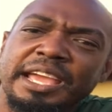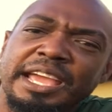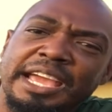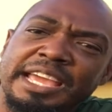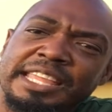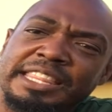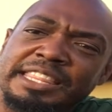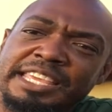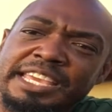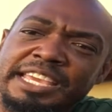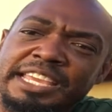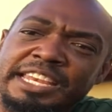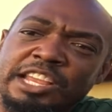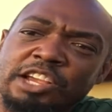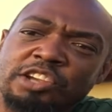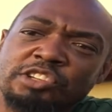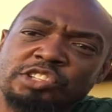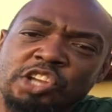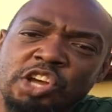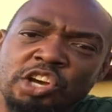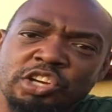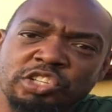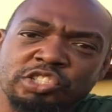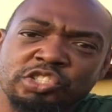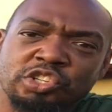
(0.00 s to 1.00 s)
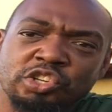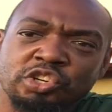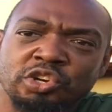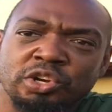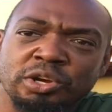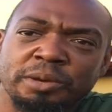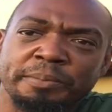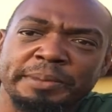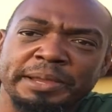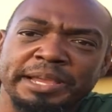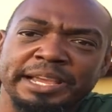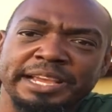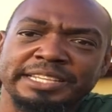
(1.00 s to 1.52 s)
And then there's also going
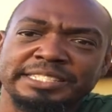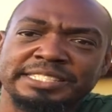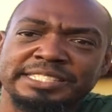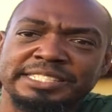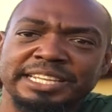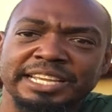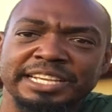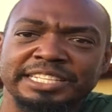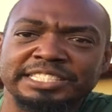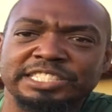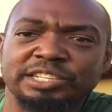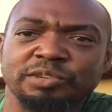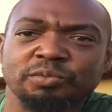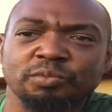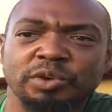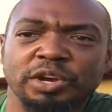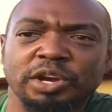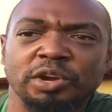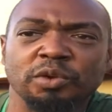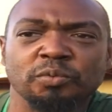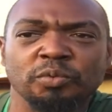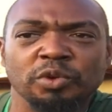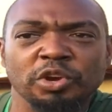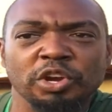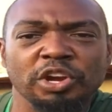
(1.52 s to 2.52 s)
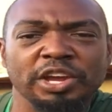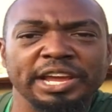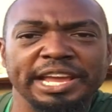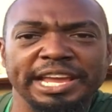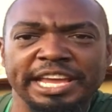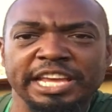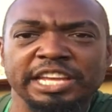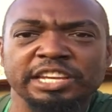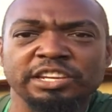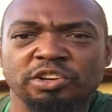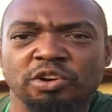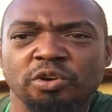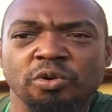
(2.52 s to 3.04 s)
to be a section where we're
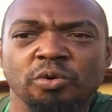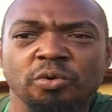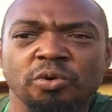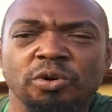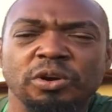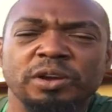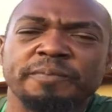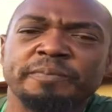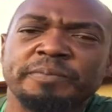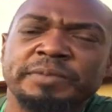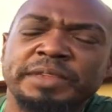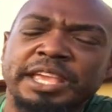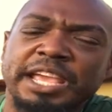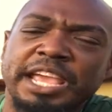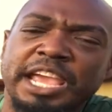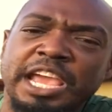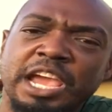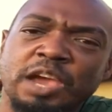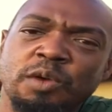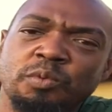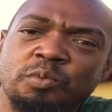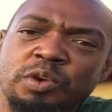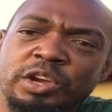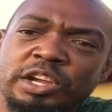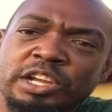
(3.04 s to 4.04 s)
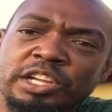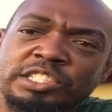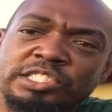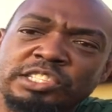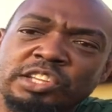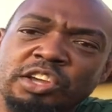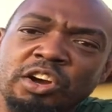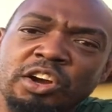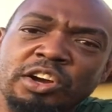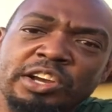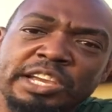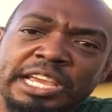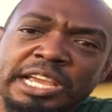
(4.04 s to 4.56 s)
in court and we're
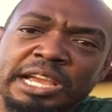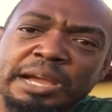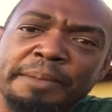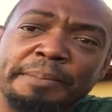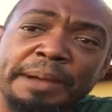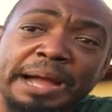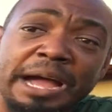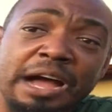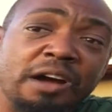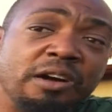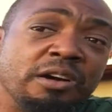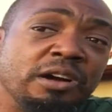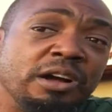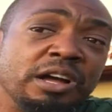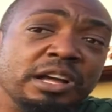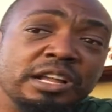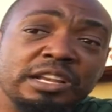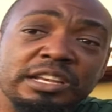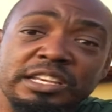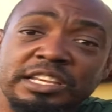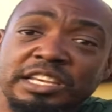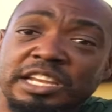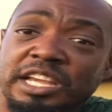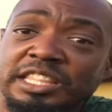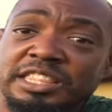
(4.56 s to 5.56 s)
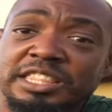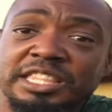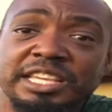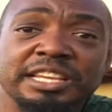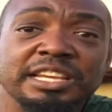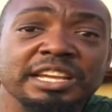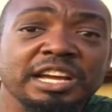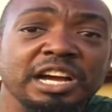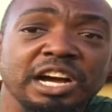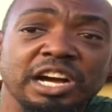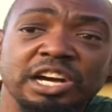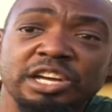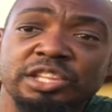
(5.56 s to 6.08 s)
talking about nothing
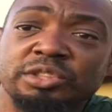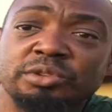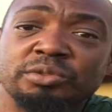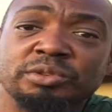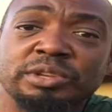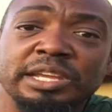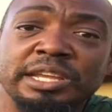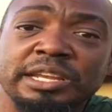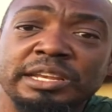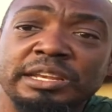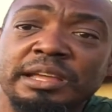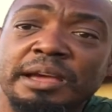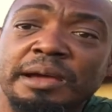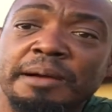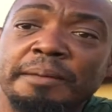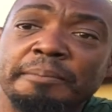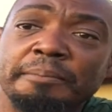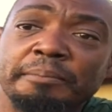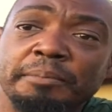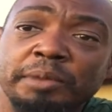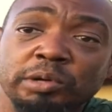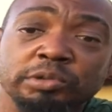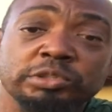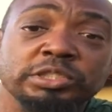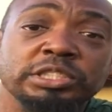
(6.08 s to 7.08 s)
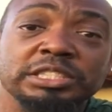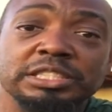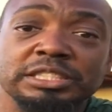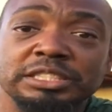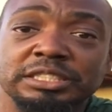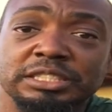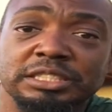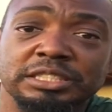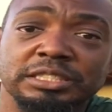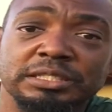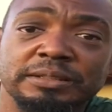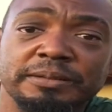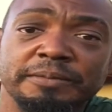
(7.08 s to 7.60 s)
other than
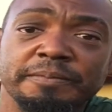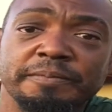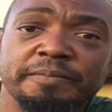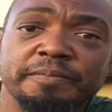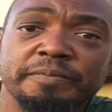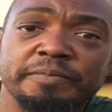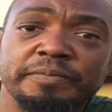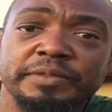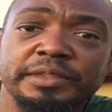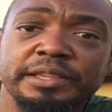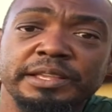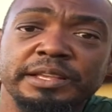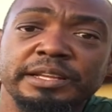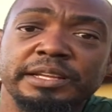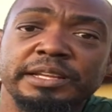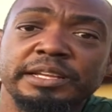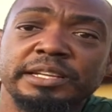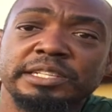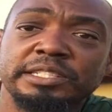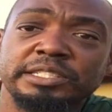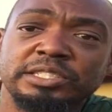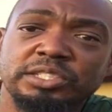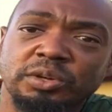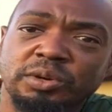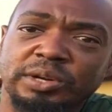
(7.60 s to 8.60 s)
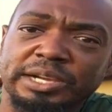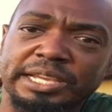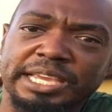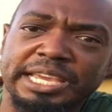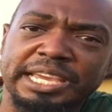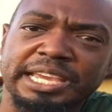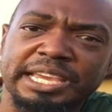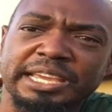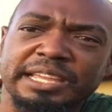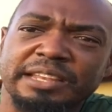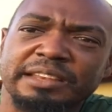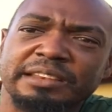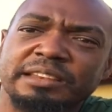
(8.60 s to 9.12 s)
motions. So
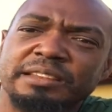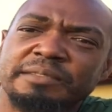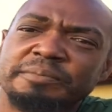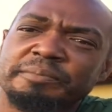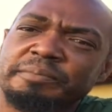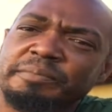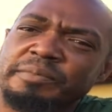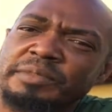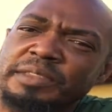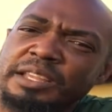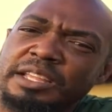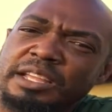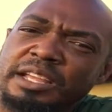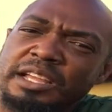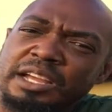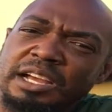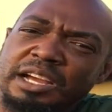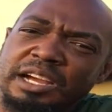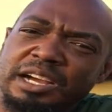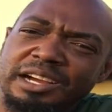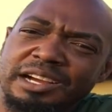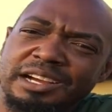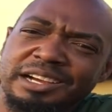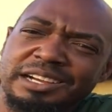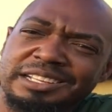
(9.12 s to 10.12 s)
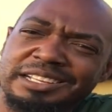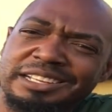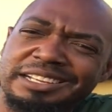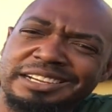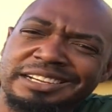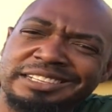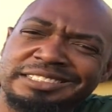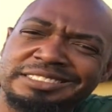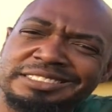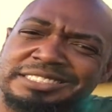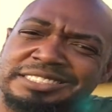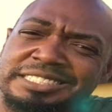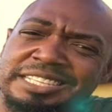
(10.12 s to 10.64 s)
again,
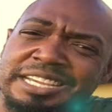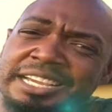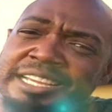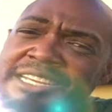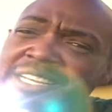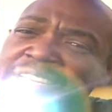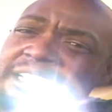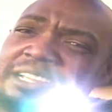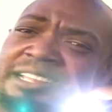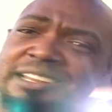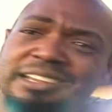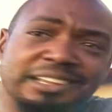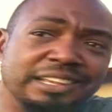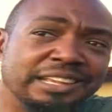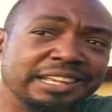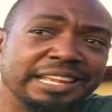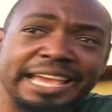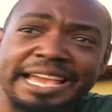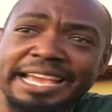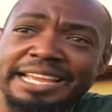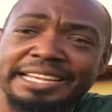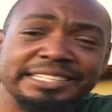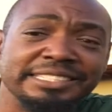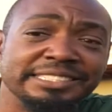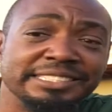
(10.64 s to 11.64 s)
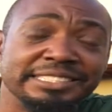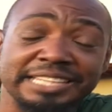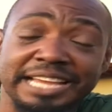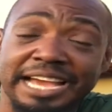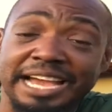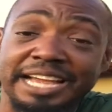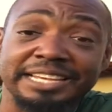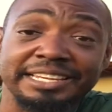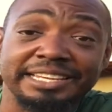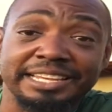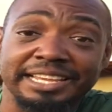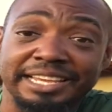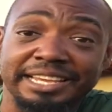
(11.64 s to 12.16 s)
understanding Latin is
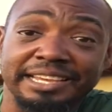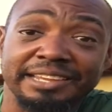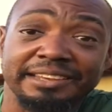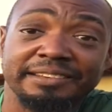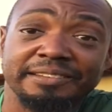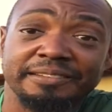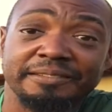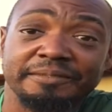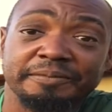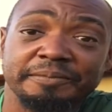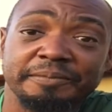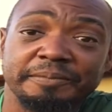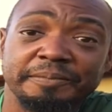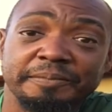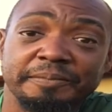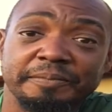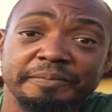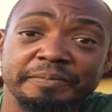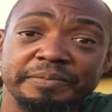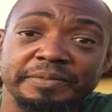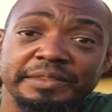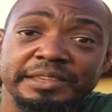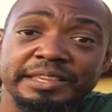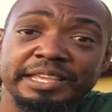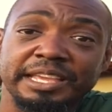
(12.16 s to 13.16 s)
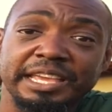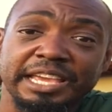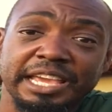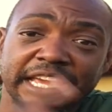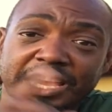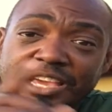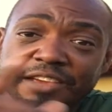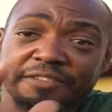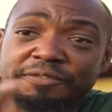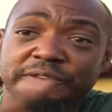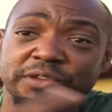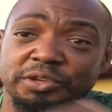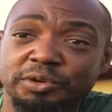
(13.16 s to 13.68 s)
not dead
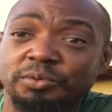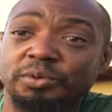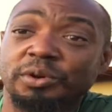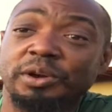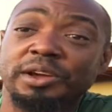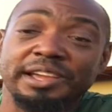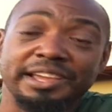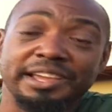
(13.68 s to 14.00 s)
if you